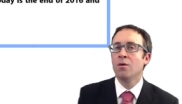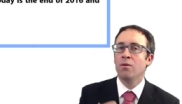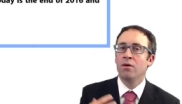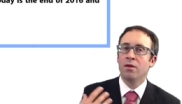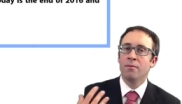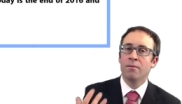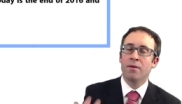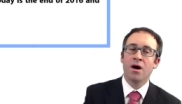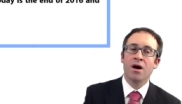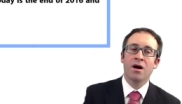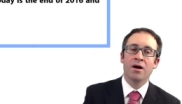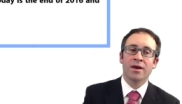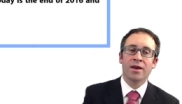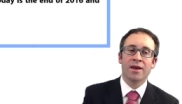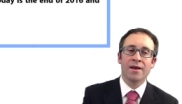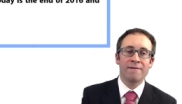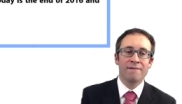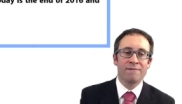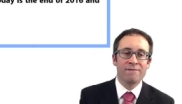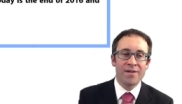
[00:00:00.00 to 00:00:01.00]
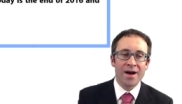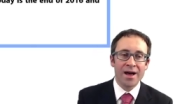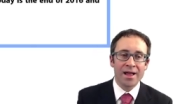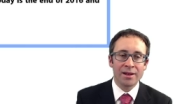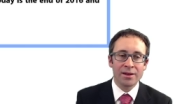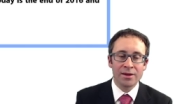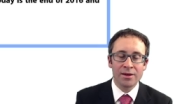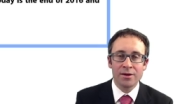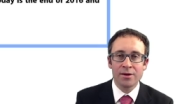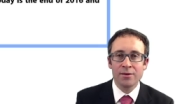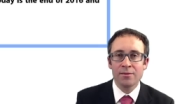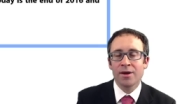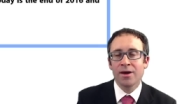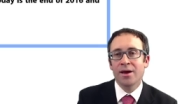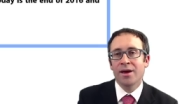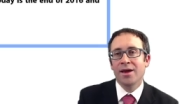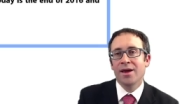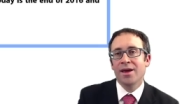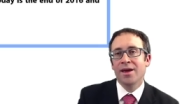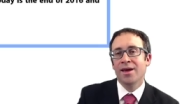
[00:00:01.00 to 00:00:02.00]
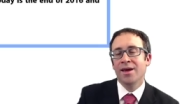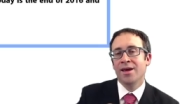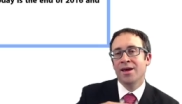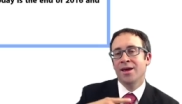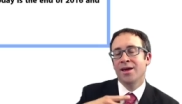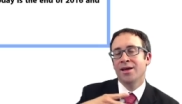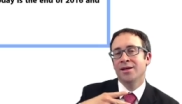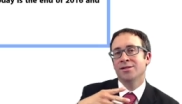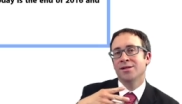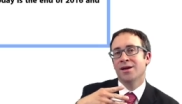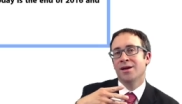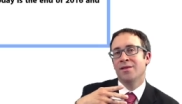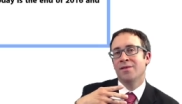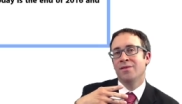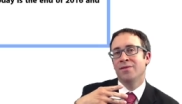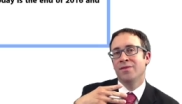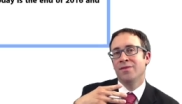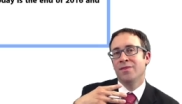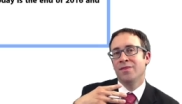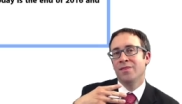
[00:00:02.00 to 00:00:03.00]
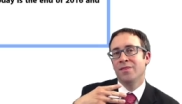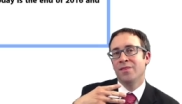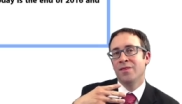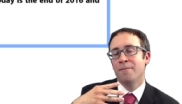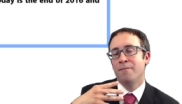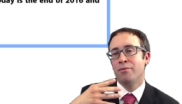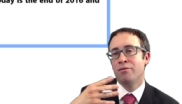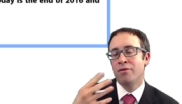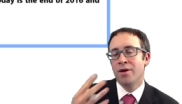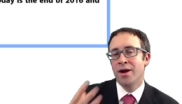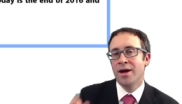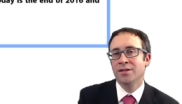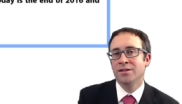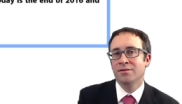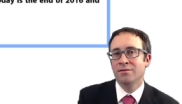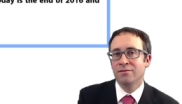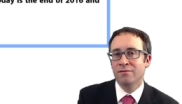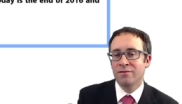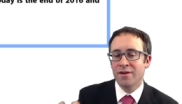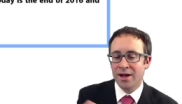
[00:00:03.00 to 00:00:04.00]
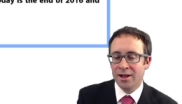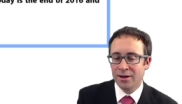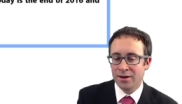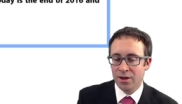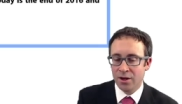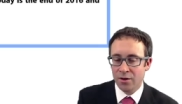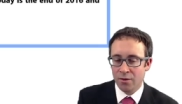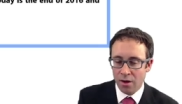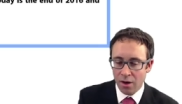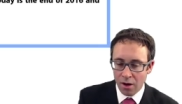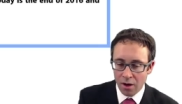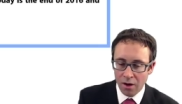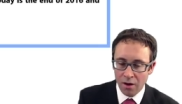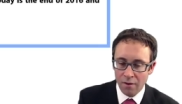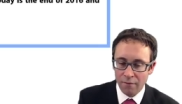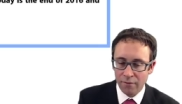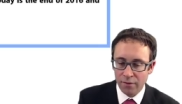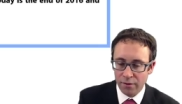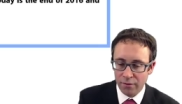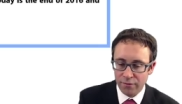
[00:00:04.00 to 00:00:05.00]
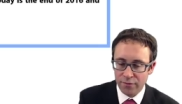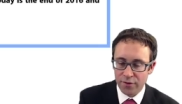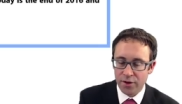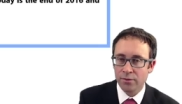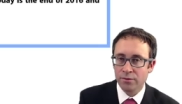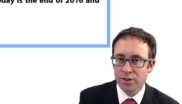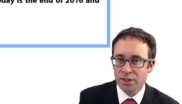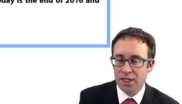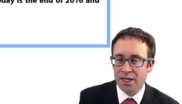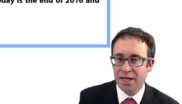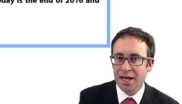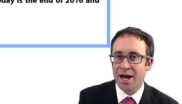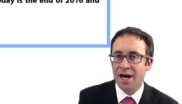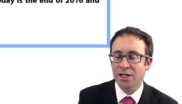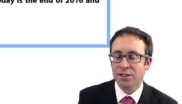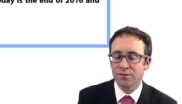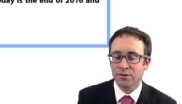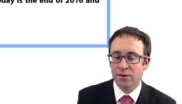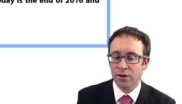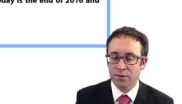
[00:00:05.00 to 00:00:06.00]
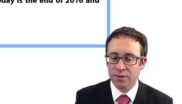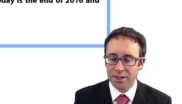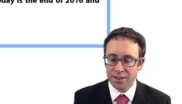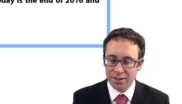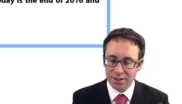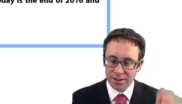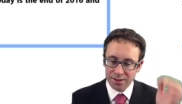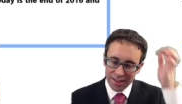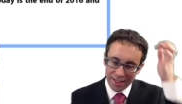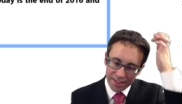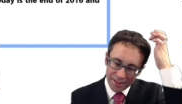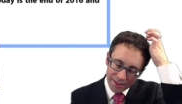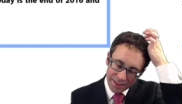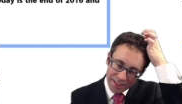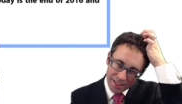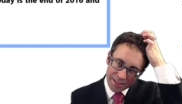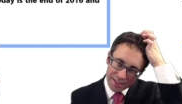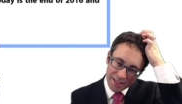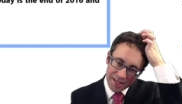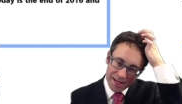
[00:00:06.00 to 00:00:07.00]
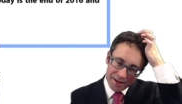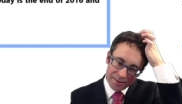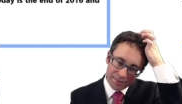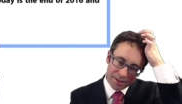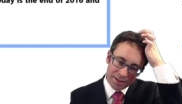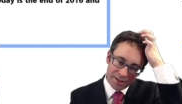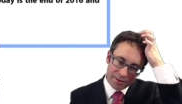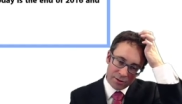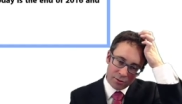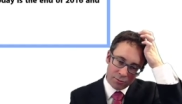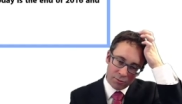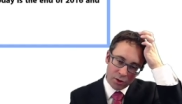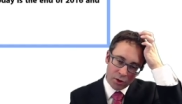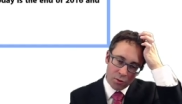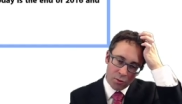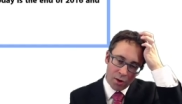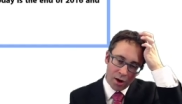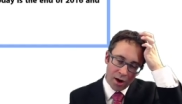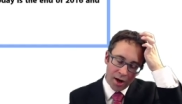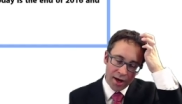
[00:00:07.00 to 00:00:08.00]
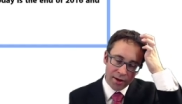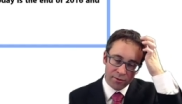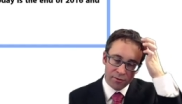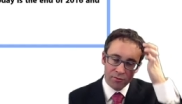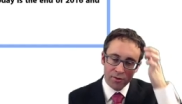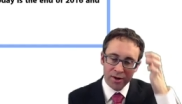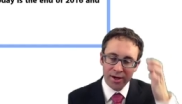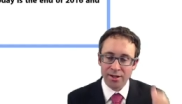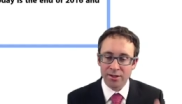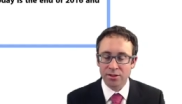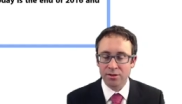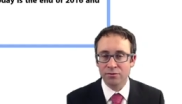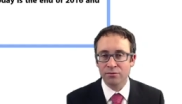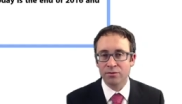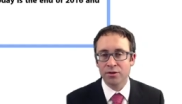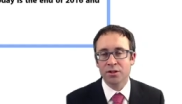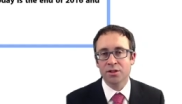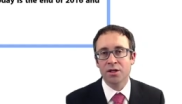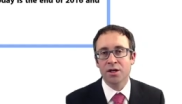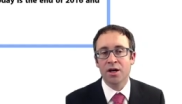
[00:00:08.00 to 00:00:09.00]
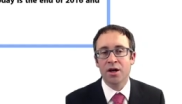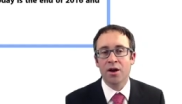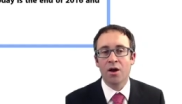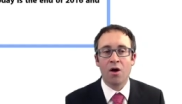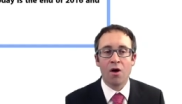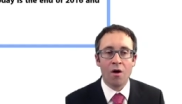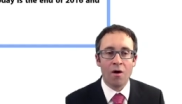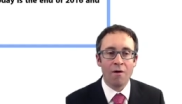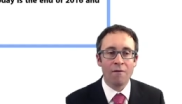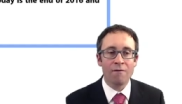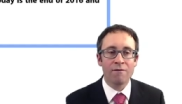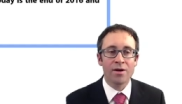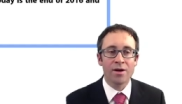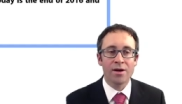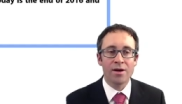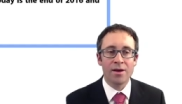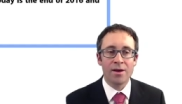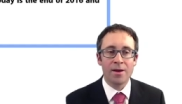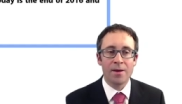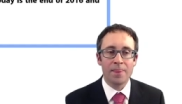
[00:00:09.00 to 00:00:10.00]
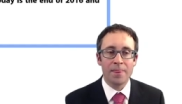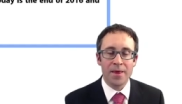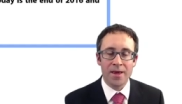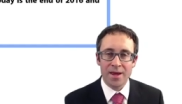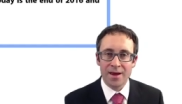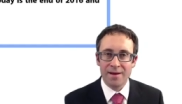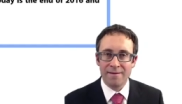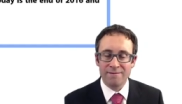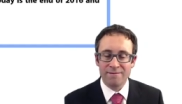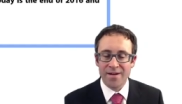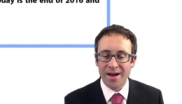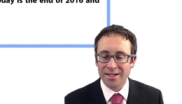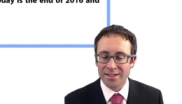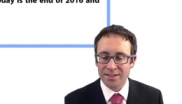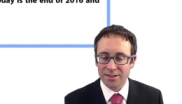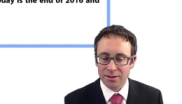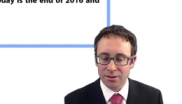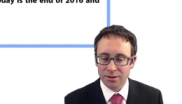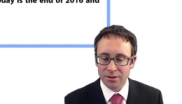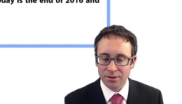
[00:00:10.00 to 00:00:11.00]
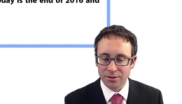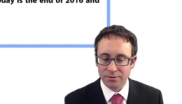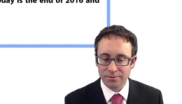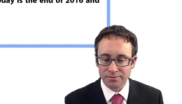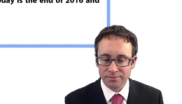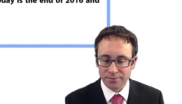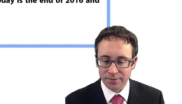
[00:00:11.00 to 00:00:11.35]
Well, the market value is the present value of the future cash flows, isn't it? Discounted at the required rate of return of the investors.